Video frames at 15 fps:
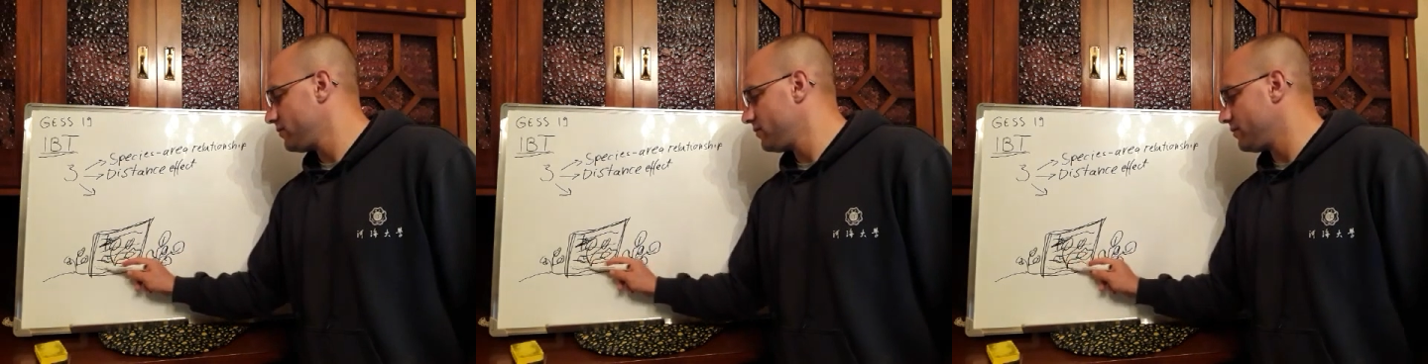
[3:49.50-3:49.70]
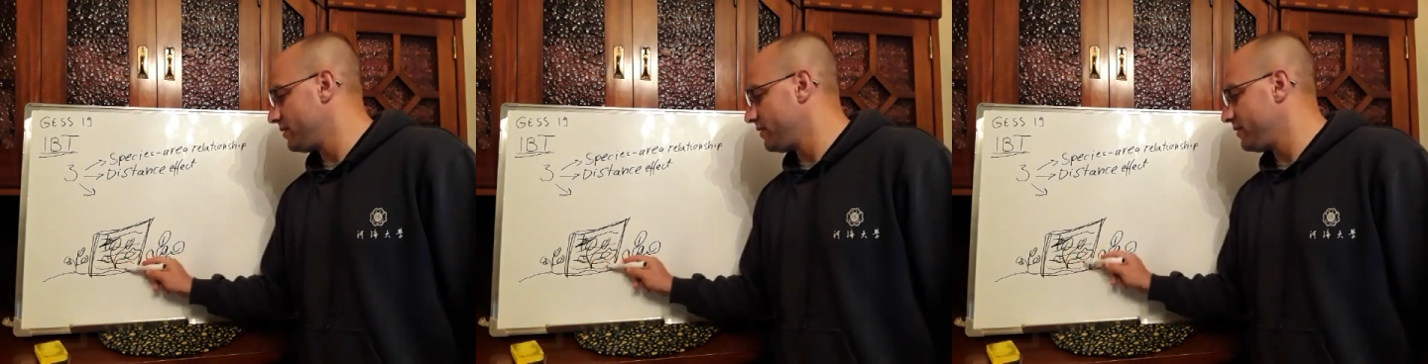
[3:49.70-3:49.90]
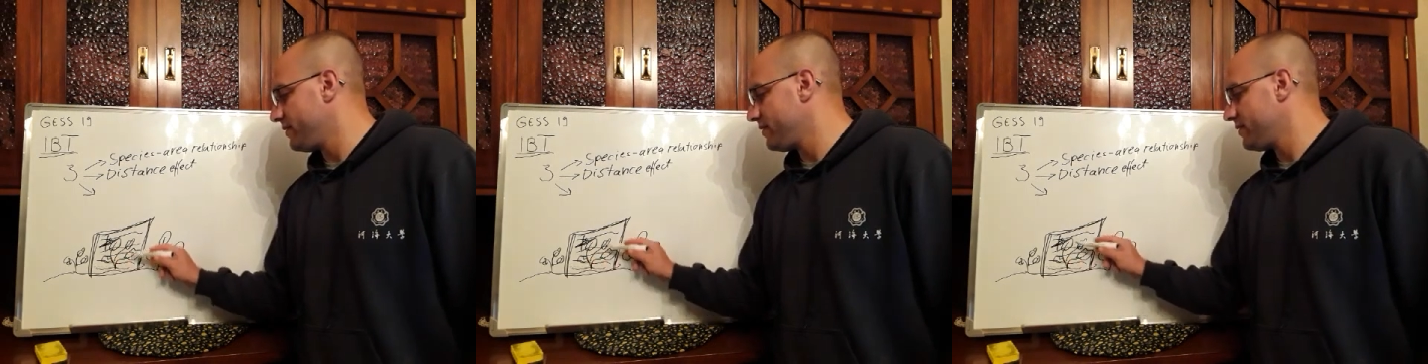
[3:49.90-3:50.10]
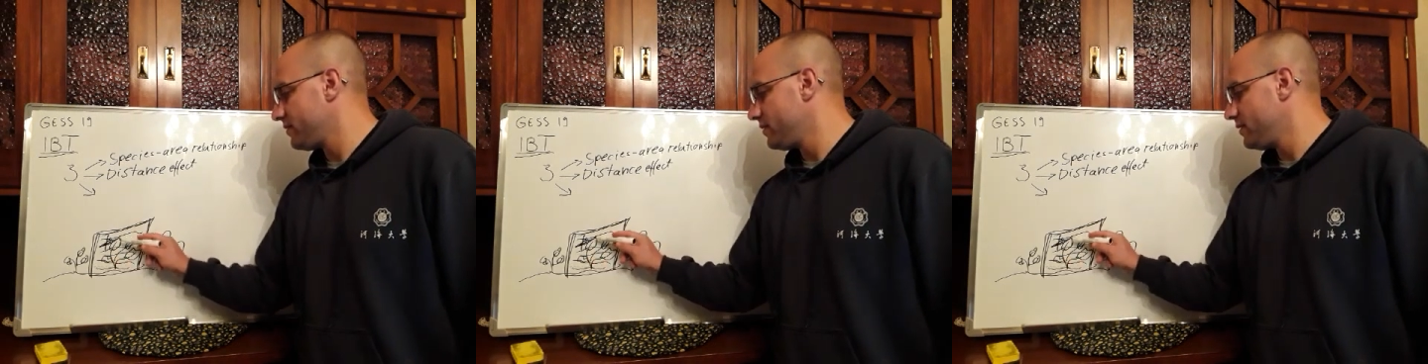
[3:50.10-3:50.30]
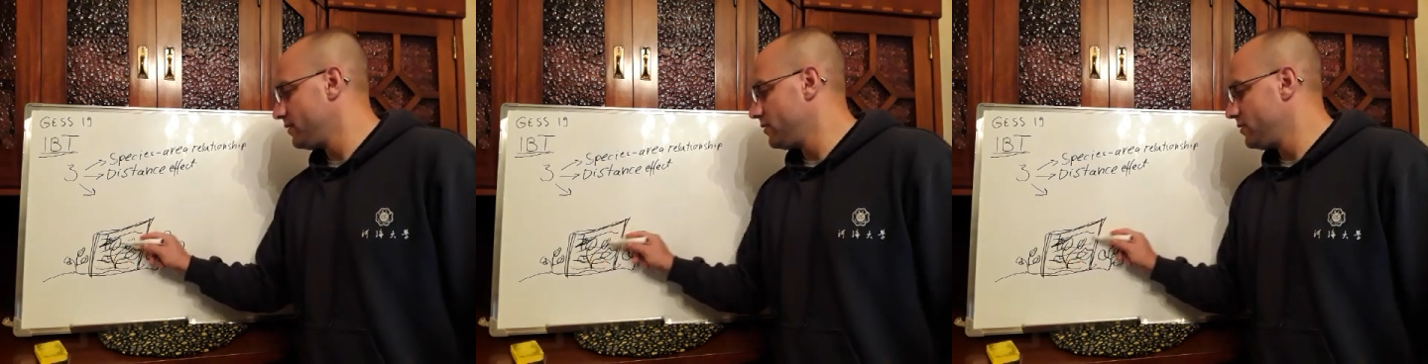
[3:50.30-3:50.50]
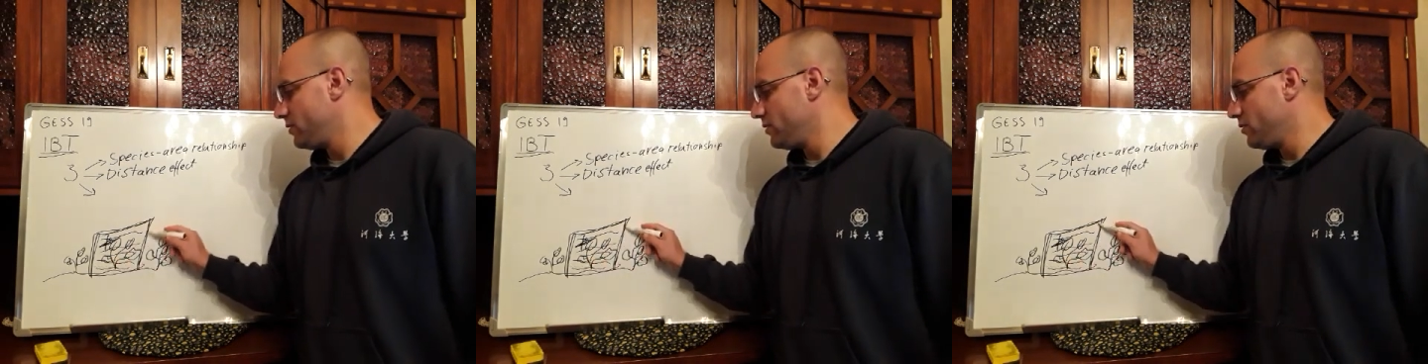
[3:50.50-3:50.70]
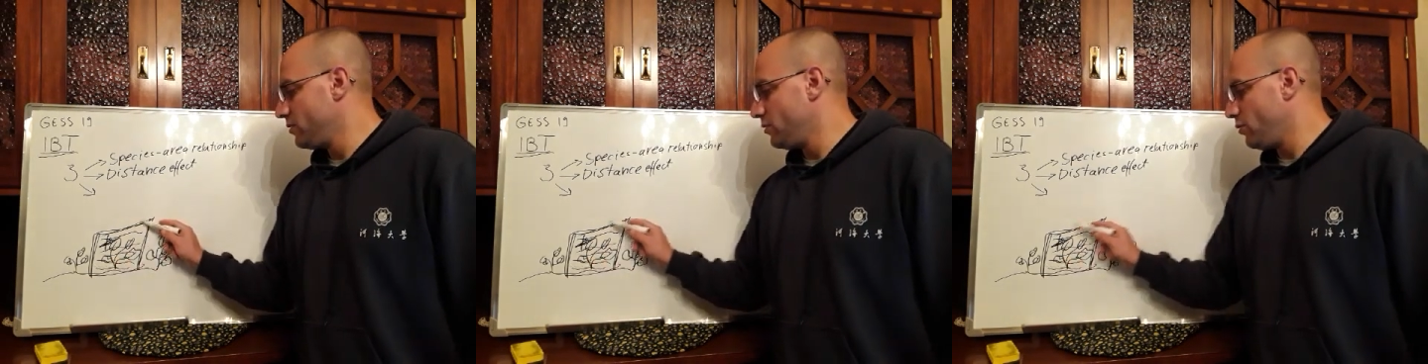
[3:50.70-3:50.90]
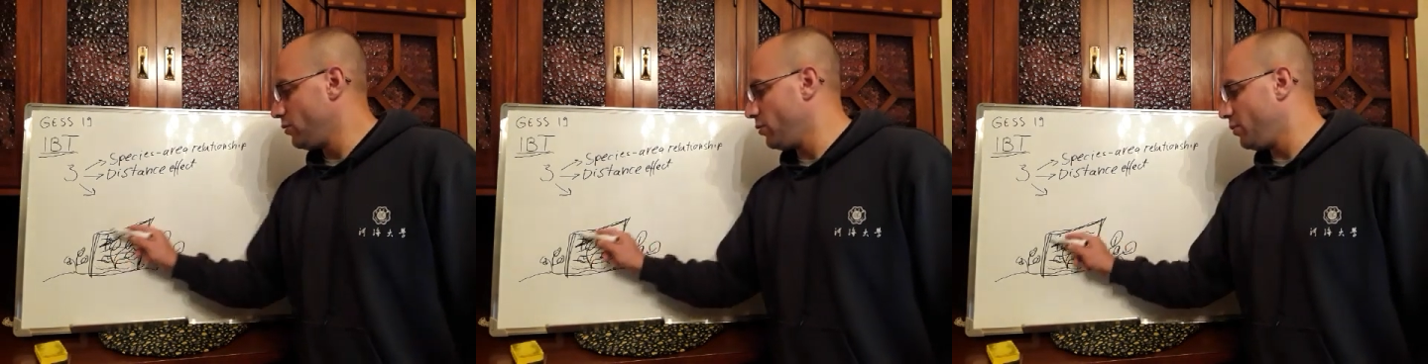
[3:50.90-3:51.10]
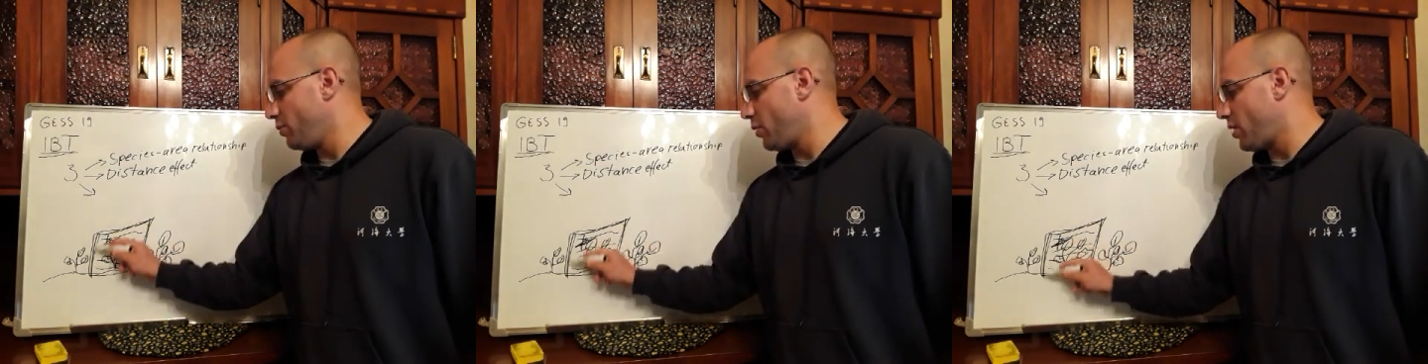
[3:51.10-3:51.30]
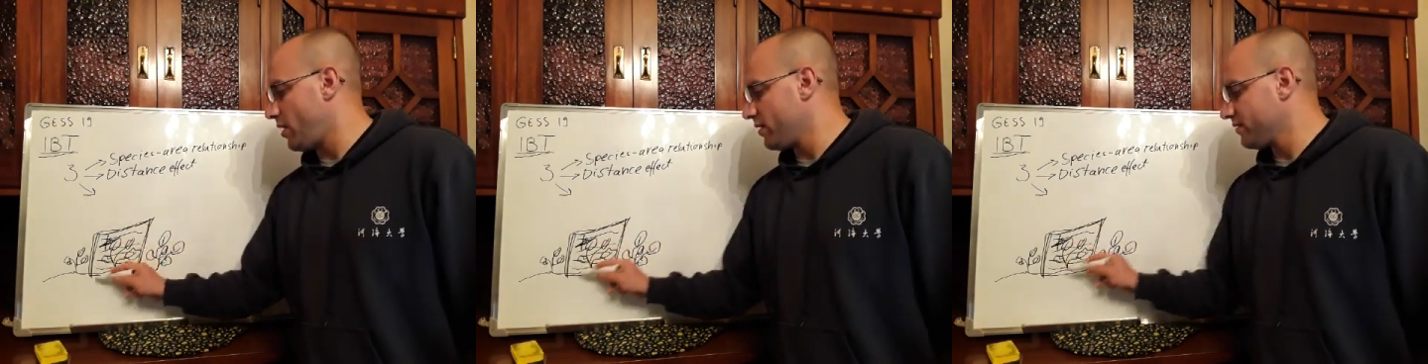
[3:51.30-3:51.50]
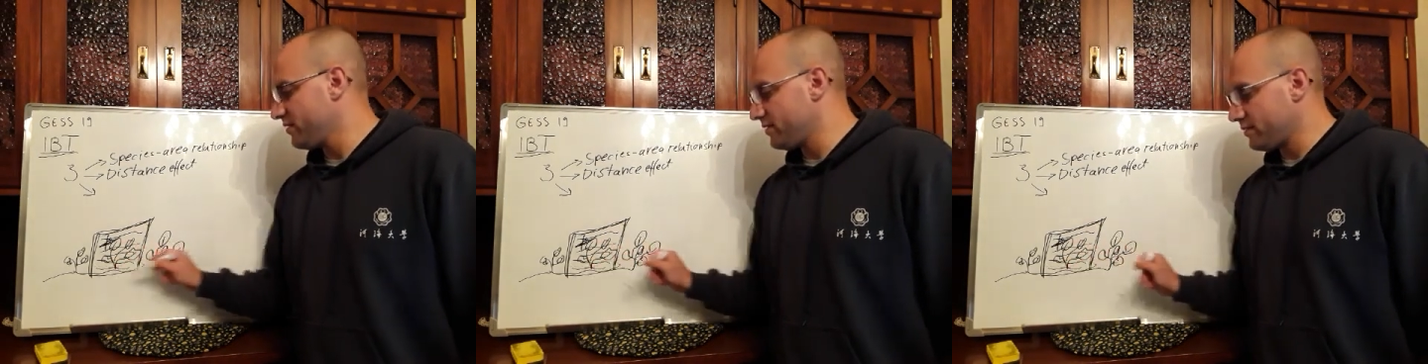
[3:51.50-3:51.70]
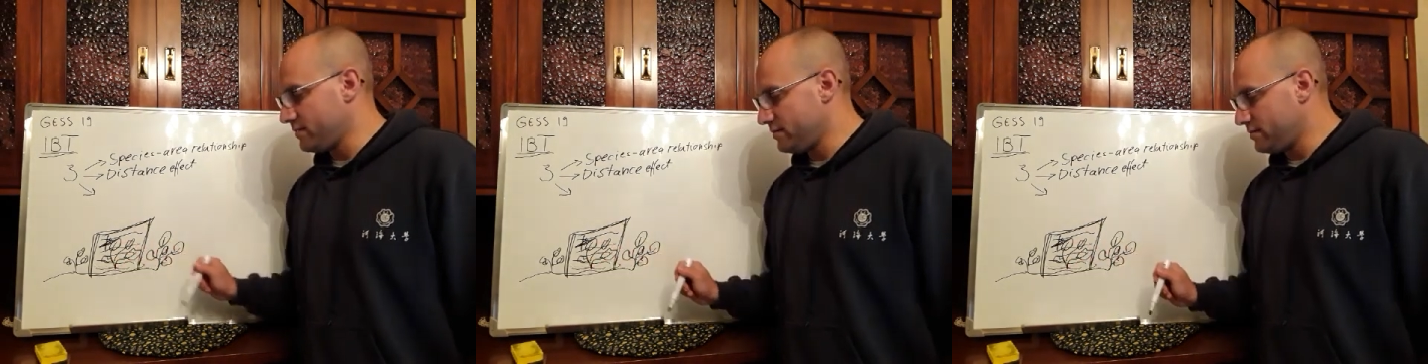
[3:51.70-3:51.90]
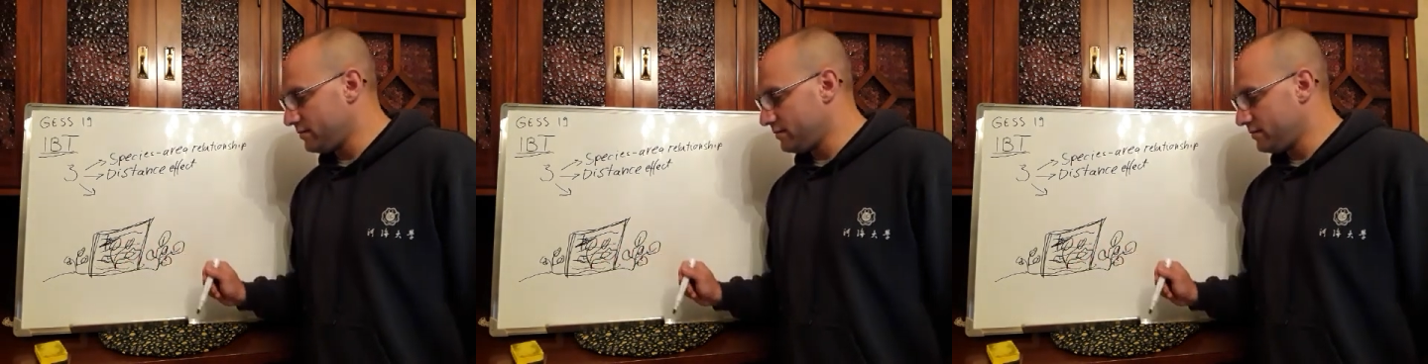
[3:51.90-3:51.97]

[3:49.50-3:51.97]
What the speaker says: or in this whole box.